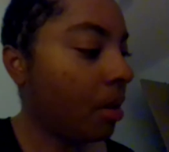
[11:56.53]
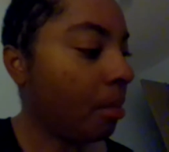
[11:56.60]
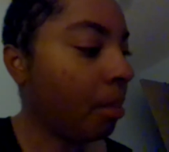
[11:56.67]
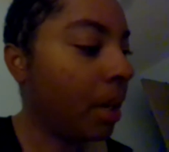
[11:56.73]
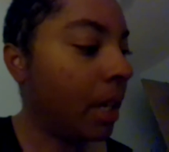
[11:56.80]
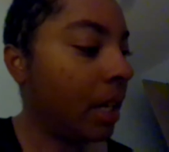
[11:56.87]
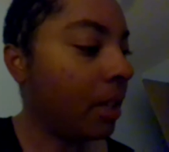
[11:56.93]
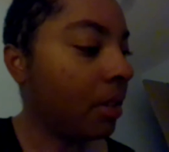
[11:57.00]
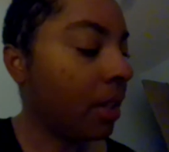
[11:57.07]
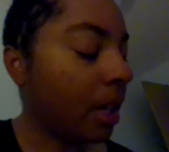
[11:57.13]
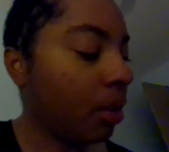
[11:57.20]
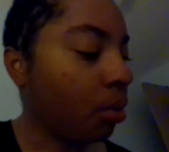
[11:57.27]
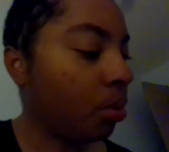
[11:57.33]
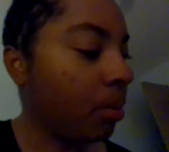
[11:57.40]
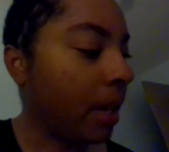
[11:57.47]
But it is
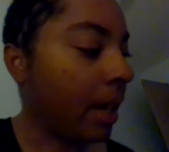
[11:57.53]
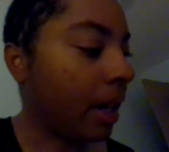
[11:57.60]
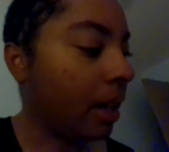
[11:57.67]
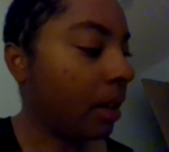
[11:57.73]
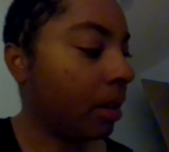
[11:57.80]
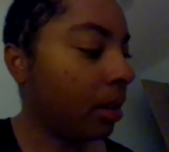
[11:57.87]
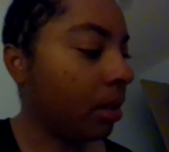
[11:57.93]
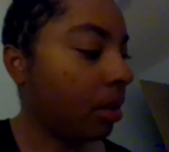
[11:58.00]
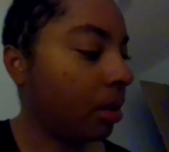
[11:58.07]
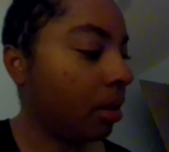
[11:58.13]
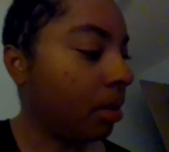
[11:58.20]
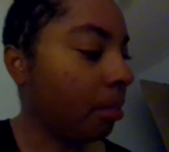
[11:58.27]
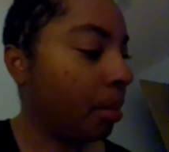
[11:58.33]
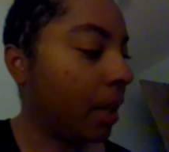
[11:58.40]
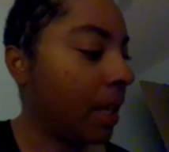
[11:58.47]
not true that.
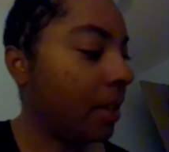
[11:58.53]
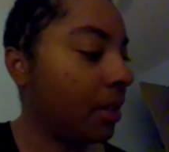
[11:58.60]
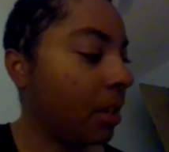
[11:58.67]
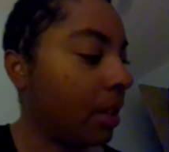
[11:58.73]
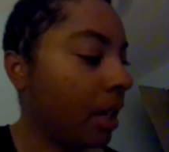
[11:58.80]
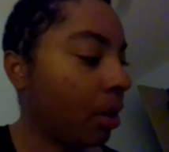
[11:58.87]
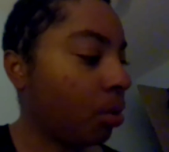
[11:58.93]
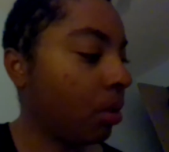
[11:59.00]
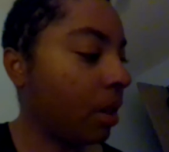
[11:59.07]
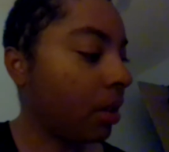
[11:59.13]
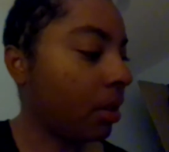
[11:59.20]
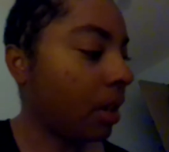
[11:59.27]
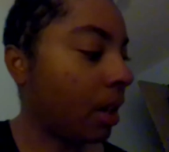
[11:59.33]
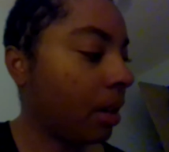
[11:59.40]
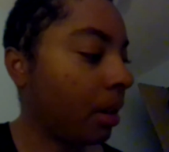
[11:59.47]
But is it not true
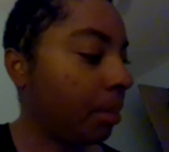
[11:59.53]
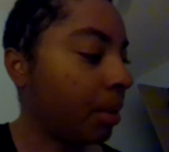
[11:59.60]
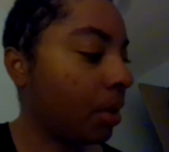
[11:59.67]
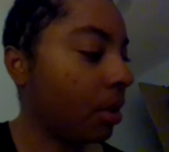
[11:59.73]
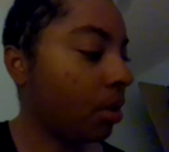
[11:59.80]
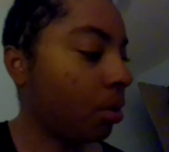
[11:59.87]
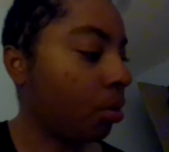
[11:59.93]
that opposites